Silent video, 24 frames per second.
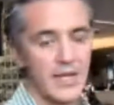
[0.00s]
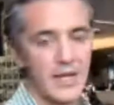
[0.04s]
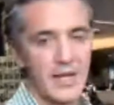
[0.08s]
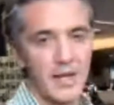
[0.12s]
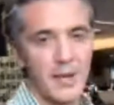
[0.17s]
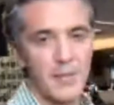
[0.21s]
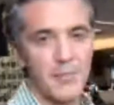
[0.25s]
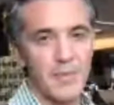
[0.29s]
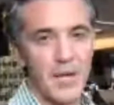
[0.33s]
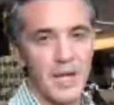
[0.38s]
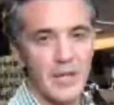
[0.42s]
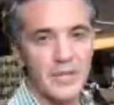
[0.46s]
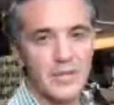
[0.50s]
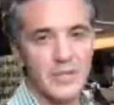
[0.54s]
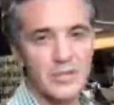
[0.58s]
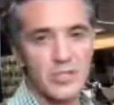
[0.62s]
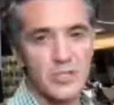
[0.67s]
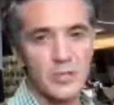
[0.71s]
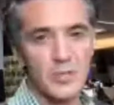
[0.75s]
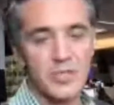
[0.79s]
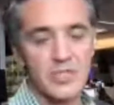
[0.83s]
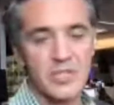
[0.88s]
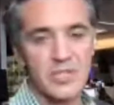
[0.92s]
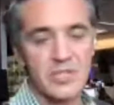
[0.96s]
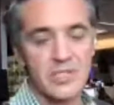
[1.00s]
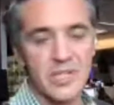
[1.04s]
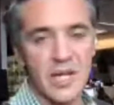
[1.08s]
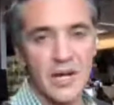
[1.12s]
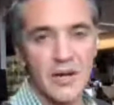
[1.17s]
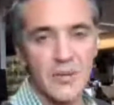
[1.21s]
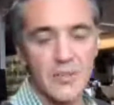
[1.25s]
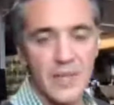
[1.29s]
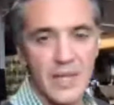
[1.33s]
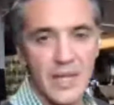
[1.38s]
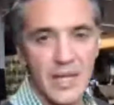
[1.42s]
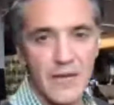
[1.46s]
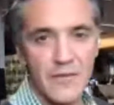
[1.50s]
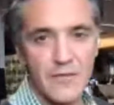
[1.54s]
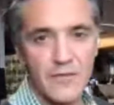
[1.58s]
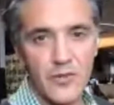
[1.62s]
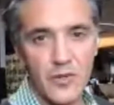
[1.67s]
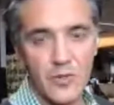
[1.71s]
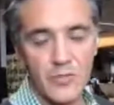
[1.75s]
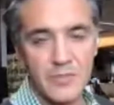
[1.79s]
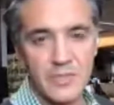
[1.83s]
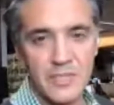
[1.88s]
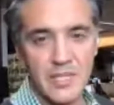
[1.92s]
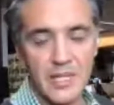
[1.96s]
Mathan Somasundaram there
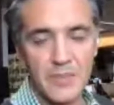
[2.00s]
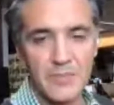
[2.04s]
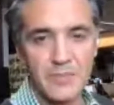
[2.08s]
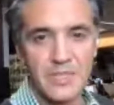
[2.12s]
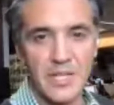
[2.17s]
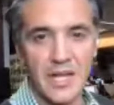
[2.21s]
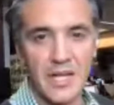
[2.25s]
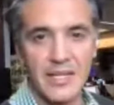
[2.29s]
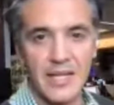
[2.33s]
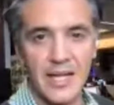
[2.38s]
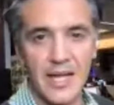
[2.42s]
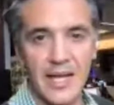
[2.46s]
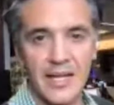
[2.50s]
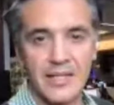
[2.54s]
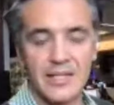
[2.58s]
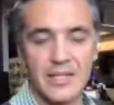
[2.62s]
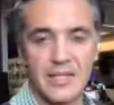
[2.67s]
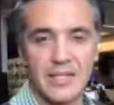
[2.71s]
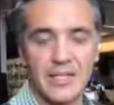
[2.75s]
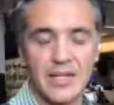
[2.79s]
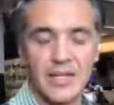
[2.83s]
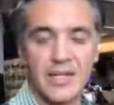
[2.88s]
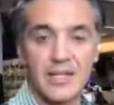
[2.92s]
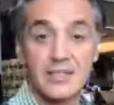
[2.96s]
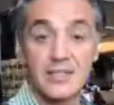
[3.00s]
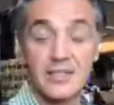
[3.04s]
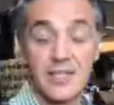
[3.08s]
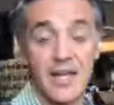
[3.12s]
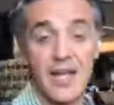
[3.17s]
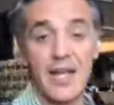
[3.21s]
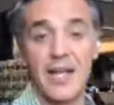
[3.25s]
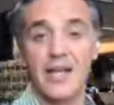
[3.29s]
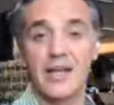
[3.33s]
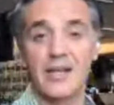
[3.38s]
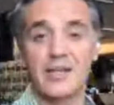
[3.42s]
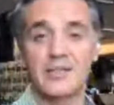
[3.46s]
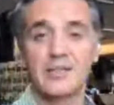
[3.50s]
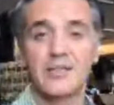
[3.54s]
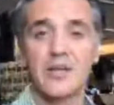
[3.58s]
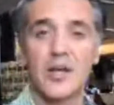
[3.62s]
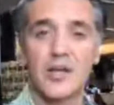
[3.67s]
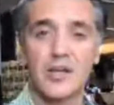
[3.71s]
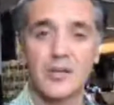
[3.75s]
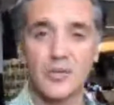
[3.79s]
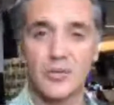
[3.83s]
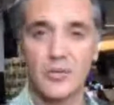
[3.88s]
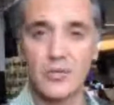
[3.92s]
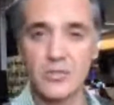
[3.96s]
from Deep Data Analytics, and
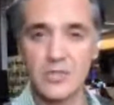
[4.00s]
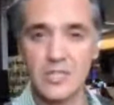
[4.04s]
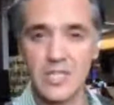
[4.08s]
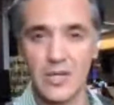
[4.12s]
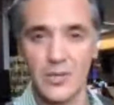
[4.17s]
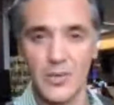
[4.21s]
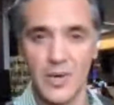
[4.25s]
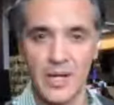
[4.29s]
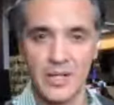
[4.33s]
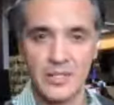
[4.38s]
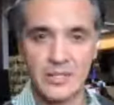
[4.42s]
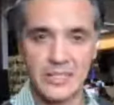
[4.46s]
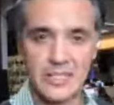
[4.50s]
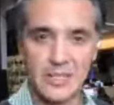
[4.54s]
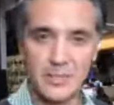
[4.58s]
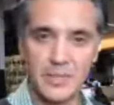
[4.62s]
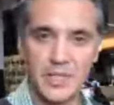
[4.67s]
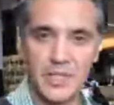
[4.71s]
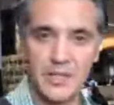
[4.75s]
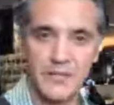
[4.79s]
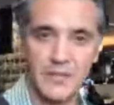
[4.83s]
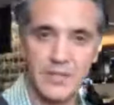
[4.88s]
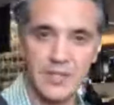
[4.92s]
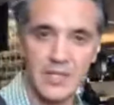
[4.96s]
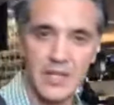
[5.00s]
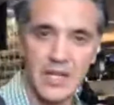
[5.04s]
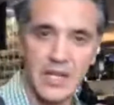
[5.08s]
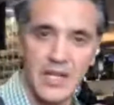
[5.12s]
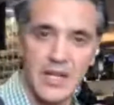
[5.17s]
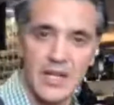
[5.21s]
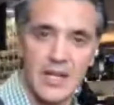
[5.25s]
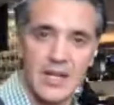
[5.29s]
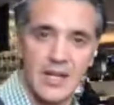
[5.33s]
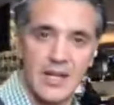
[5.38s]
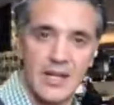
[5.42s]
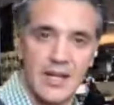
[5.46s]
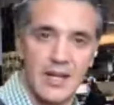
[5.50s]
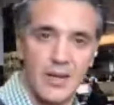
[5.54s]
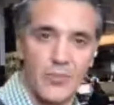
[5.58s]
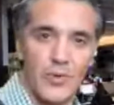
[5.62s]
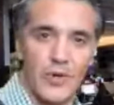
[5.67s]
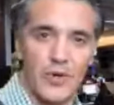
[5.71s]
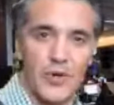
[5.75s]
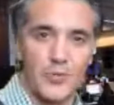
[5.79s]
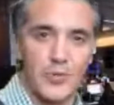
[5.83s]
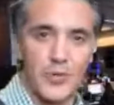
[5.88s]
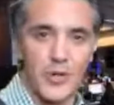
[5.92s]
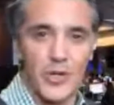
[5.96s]
I also asked him, given
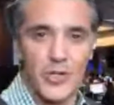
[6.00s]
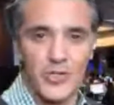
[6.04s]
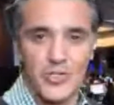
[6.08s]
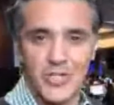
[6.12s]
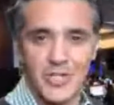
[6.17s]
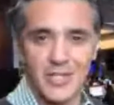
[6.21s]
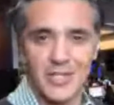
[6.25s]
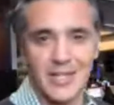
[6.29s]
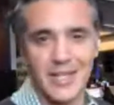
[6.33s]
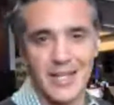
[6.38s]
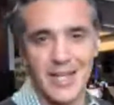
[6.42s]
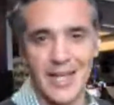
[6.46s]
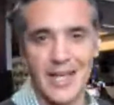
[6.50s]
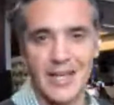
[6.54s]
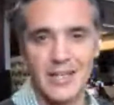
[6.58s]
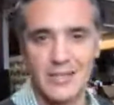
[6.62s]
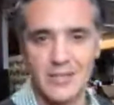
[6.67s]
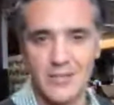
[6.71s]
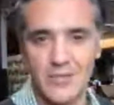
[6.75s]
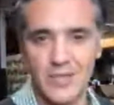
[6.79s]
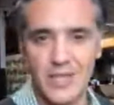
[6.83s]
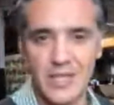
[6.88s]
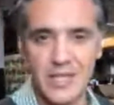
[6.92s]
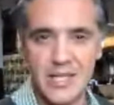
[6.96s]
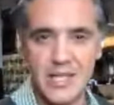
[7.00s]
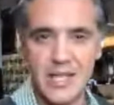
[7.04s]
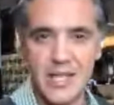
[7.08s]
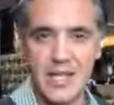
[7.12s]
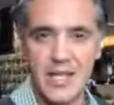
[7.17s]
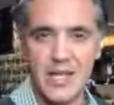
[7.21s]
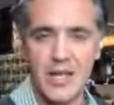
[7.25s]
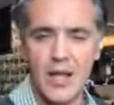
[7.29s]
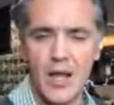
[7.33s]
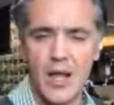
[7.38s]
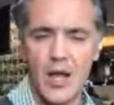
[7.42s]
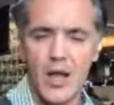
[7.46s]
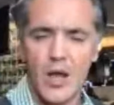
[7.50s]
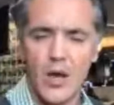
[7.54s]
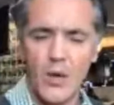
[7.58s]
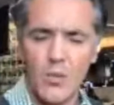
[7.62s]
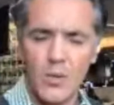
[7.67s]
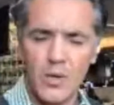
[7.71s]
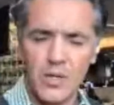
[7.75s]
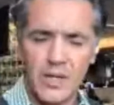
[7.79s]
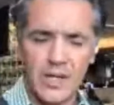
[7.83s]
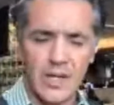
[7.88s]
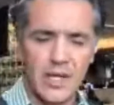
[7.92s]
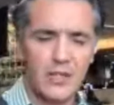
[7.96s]
we're approaching the end of the year,
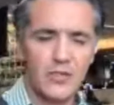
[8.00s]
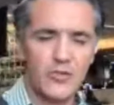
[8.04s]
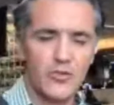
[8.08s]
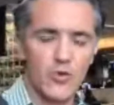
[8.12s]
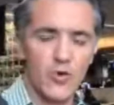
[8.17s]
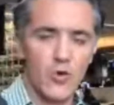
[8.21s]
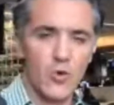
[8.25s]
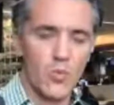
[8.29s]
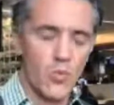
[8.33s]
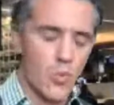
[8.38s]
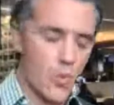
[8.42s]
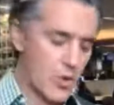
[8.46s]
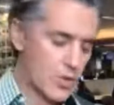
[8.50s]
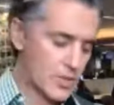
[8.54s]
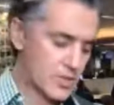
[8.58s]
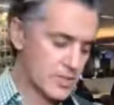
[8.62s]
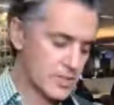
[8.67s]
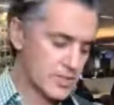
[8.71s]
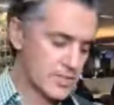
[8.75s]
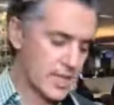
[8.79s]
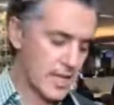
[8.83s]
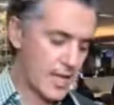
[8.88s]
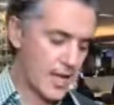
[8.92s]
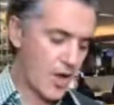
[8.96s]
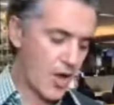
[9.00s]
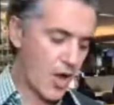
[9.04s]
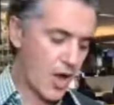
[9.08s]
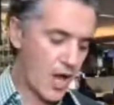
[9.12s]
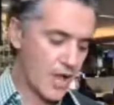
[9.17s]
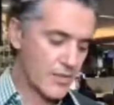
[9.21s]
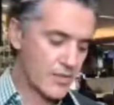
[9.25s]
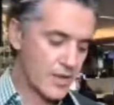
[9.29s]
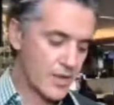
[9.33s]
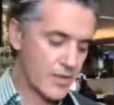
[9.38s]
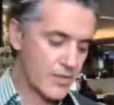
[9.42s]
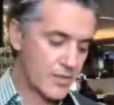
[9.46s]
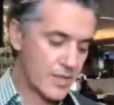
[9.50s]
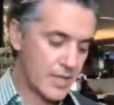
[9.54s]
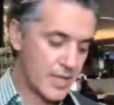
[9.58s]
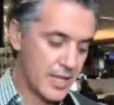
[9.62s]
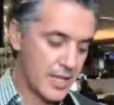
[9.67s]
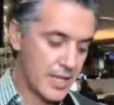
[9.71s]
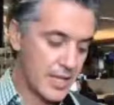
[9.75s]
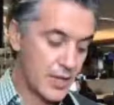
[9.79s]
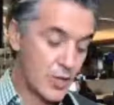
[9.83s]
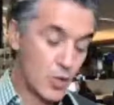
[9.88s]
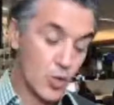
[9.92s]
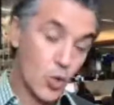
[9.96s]
what he thought was either
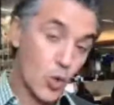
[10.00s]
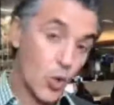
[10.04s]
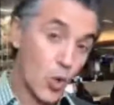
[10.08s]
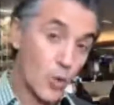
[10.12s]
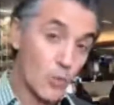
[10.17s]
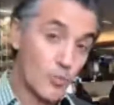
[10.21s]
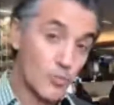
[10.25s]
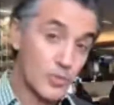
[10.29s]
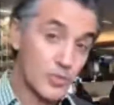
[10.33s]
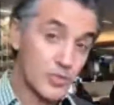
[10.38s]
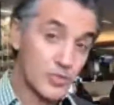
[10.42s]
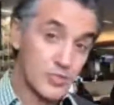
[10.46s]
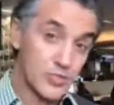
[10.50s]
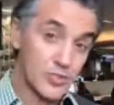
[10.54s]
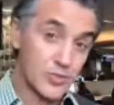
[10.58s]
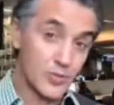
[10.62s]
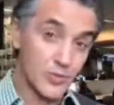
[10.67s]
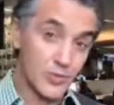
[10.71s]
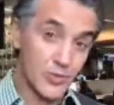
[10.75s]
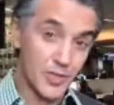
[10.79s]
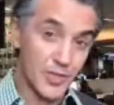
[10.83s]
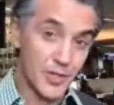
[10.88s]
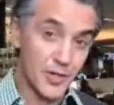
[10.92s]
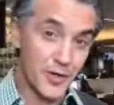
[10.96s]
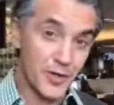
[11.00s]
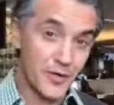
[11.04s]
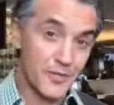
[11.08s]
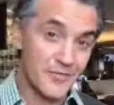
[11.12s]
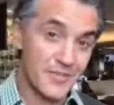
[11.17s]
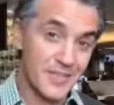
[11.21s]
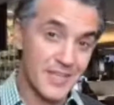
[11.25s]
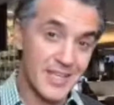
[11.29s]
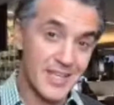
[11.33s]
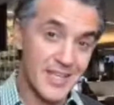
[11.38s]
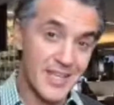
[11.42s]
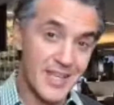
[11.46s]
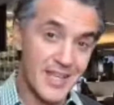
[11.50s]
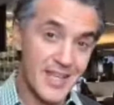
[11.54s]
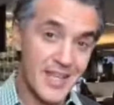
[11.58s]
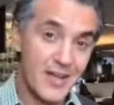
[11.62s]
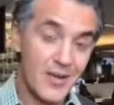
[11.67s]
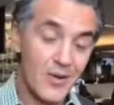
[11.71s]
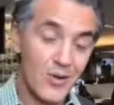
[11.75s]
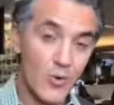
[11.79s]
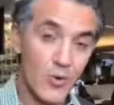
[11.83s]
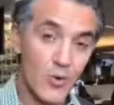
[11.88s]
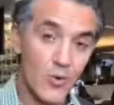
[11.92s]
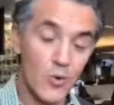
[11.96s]
the corporate story of the year
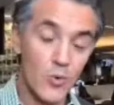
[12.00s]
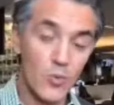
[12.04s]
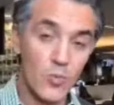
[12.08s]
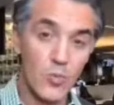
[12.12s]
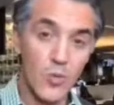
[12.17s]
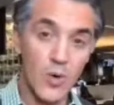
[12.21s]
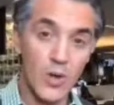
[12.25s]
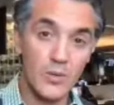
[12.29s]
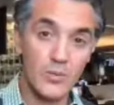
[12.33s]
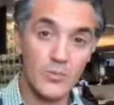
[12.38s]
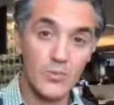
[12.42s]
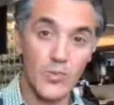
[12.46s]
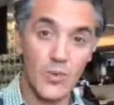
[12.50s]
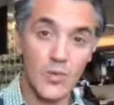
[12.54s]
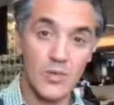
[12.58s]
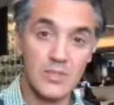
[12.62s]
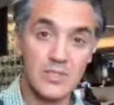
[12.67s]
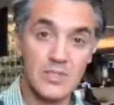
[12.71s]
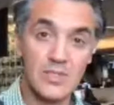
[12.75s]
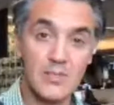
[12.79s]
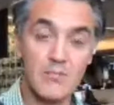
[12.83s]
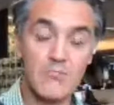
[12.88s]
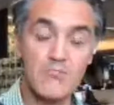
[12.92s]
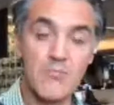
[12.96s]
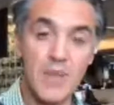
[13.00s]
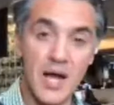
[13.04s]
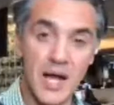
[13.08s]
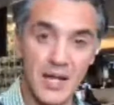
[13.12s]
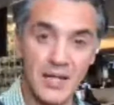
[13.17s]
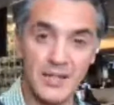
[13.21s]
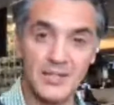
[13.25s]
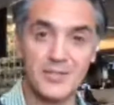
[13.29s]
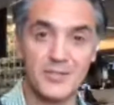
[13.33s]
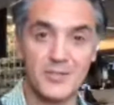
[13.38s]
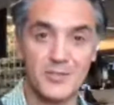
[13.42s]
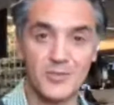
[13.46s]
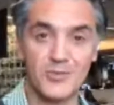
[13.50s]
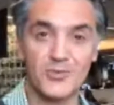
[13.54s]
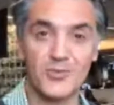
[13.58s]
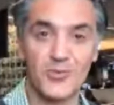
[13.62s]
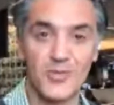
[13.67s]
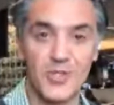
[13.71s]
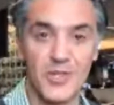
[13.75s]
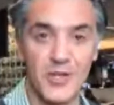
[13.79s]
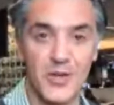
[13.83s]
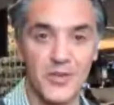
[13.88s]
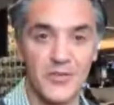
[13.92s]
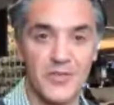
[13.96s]
or what was the market
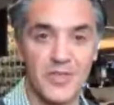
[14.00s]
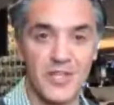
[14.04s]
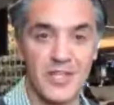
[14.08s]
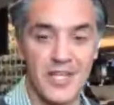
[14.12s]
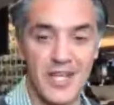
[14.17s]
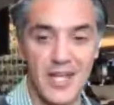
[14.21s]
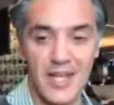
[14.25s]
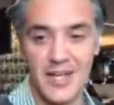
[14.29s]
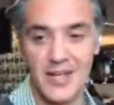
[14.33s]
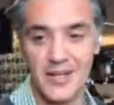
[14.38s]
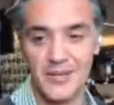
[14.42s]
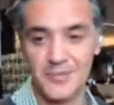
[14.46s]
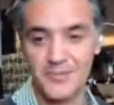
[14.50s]
story of the year.